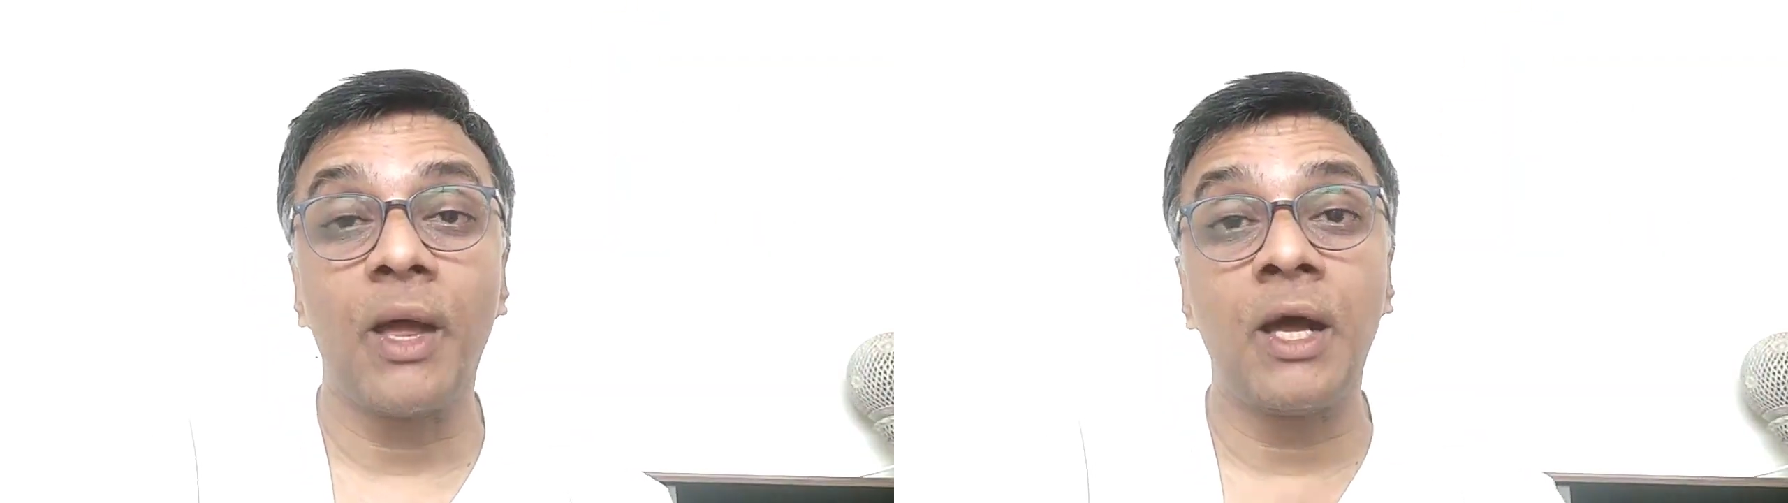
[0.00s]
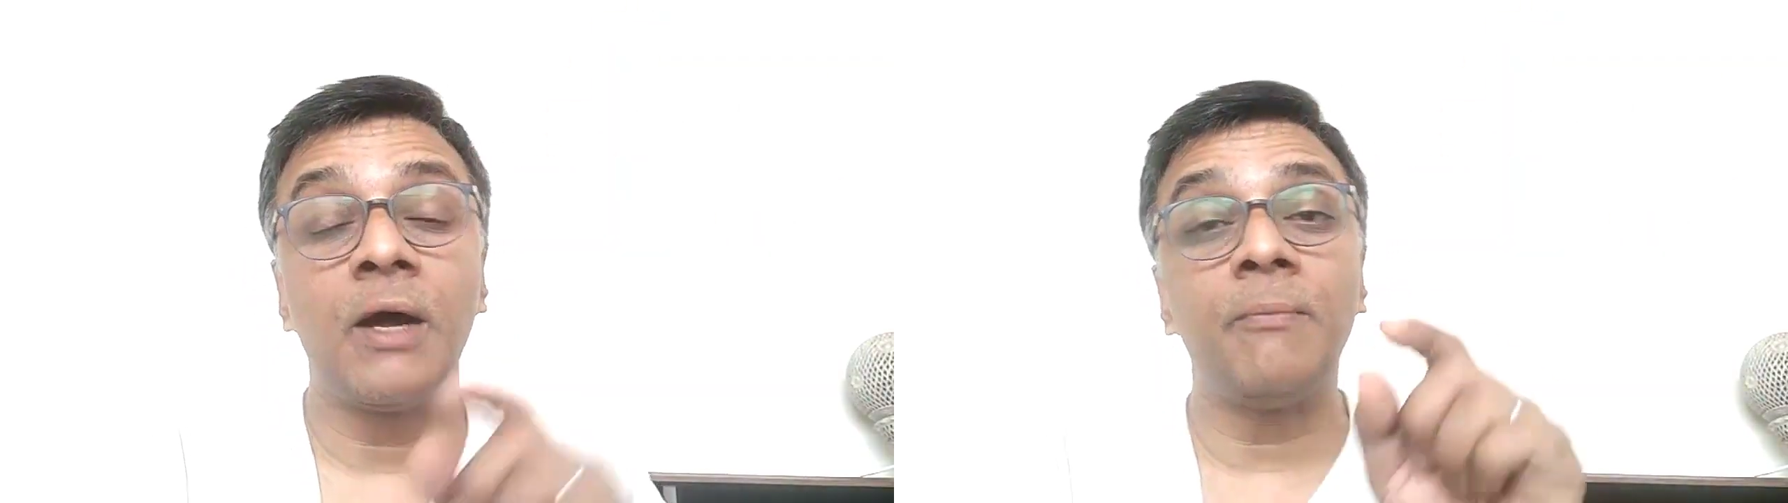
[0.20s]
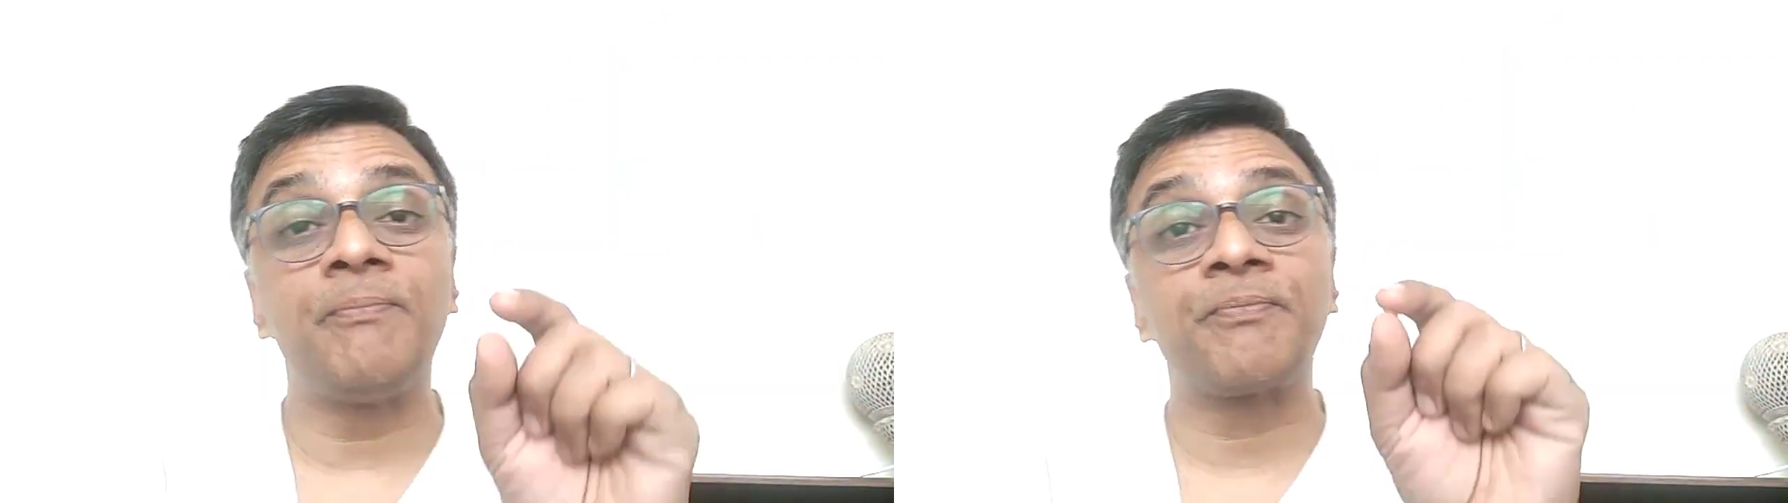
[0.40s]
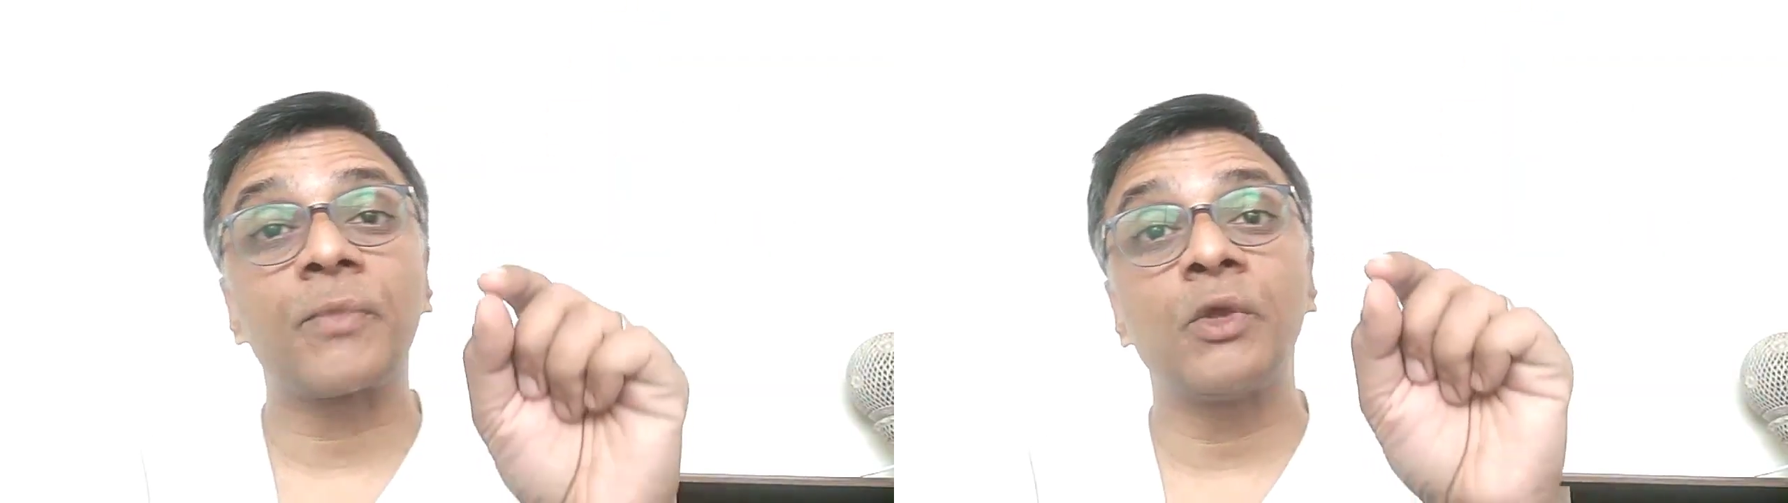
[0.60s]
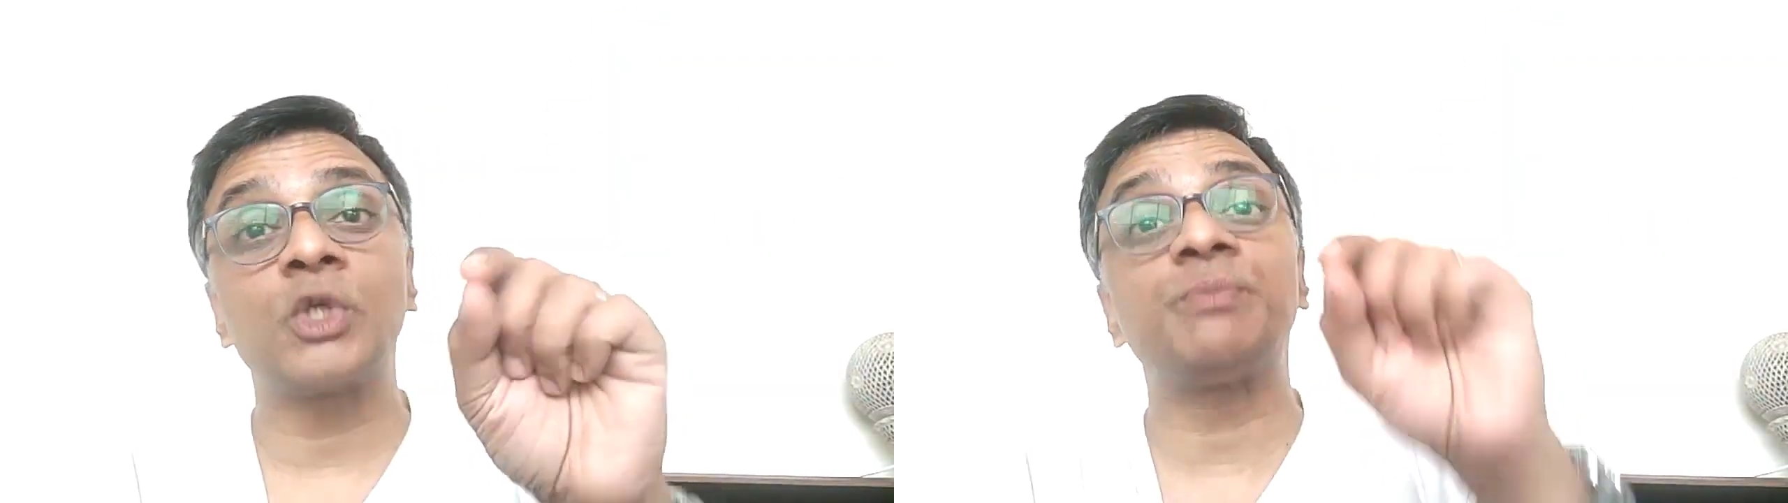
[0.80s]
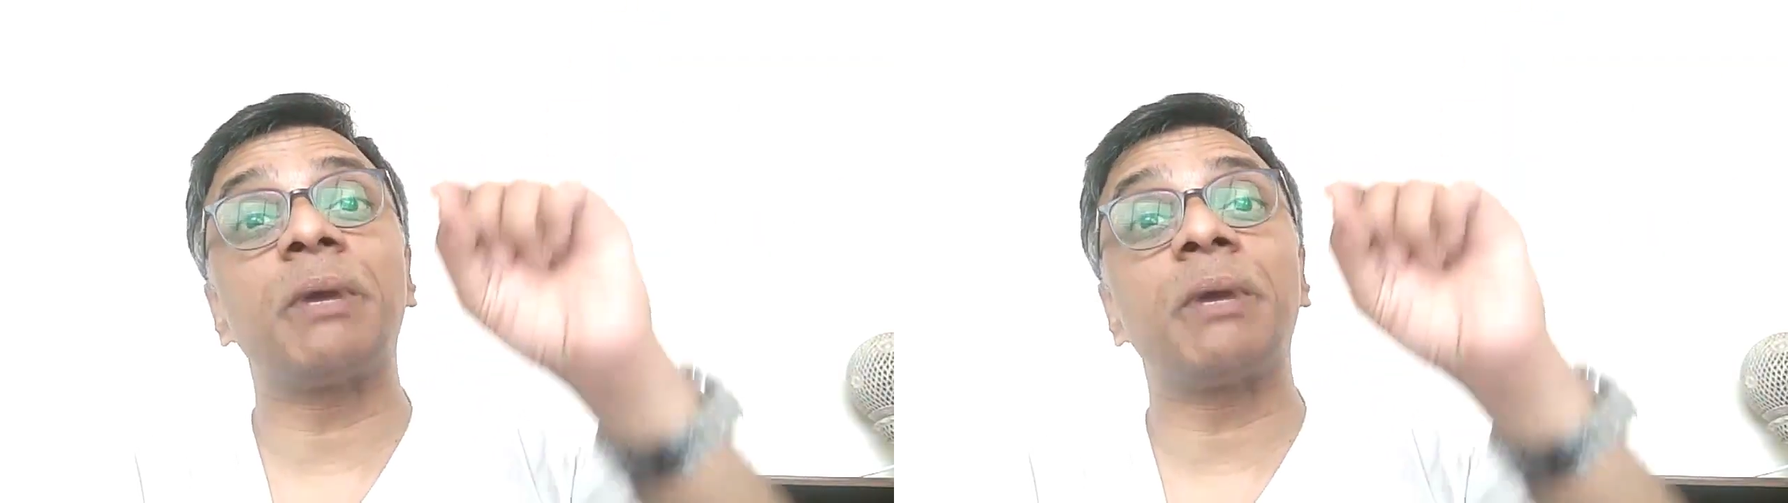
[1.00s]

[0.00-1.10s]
Your